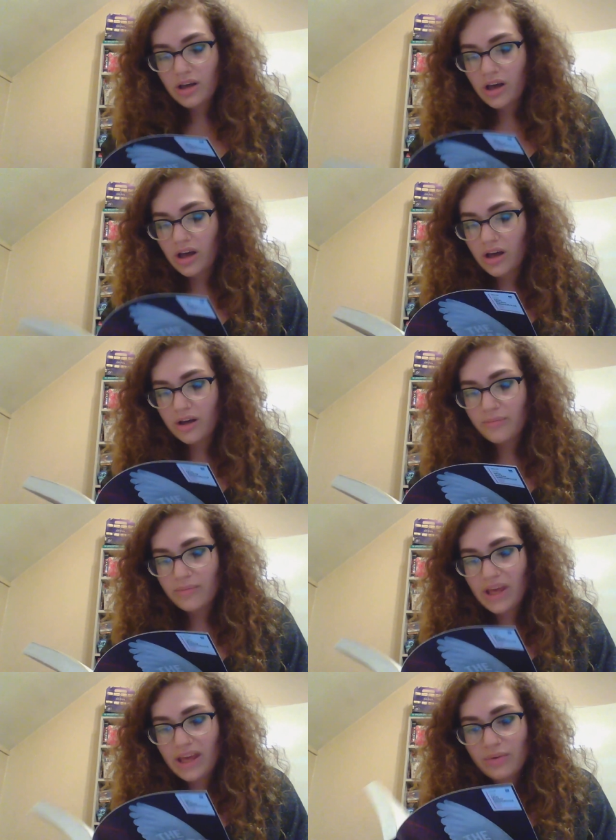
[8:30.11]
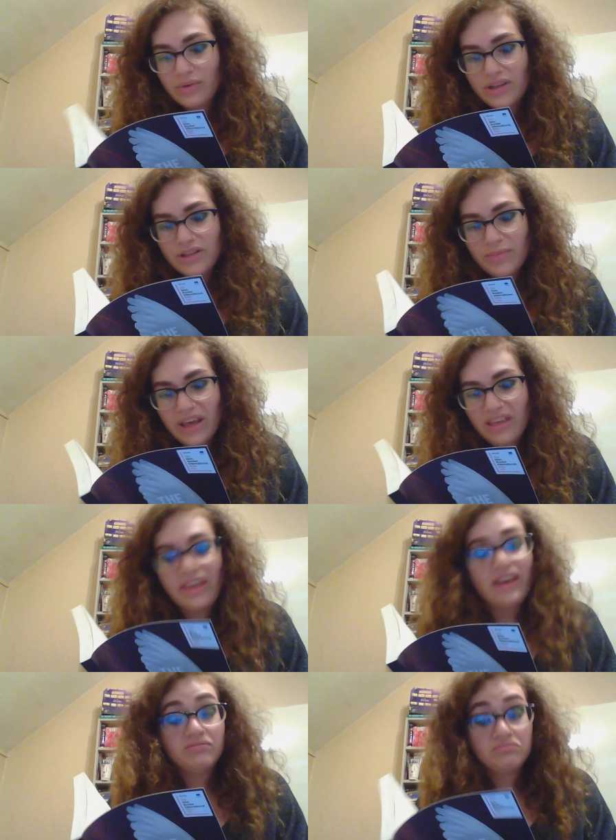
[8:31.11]
It's a big
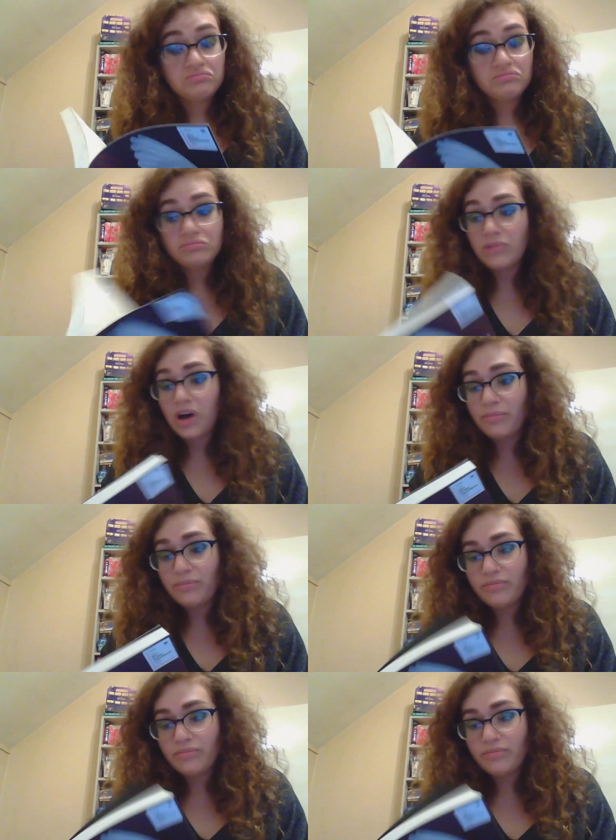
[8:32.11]
thing. I